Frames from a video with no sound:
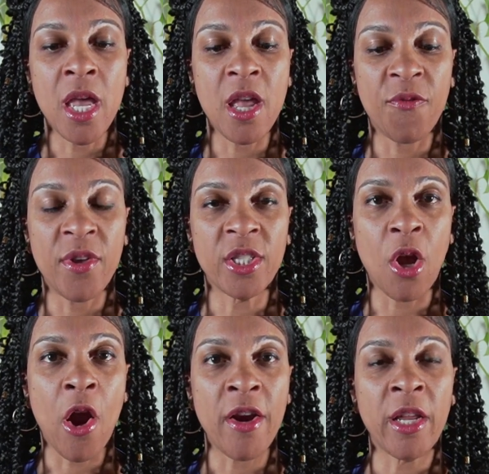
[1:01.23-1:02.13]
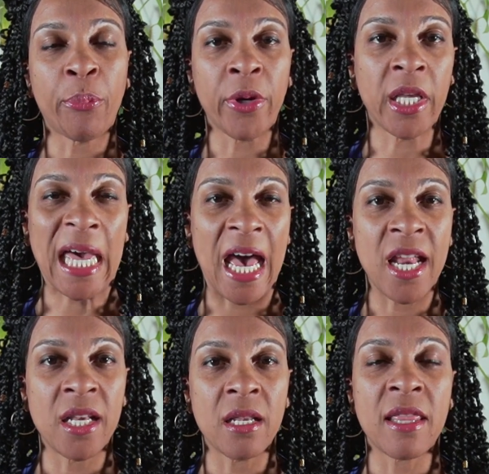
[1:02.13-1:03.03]
if it's already
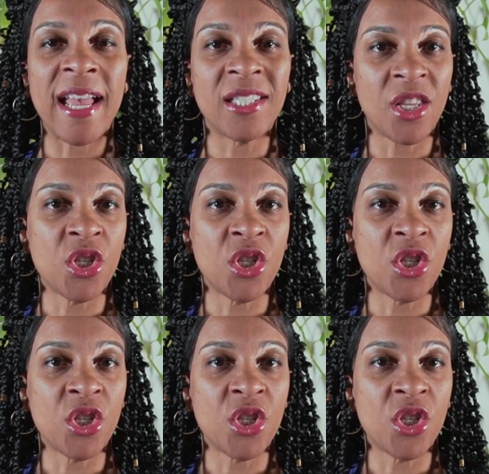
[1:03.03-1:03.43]
pre-cut, that's the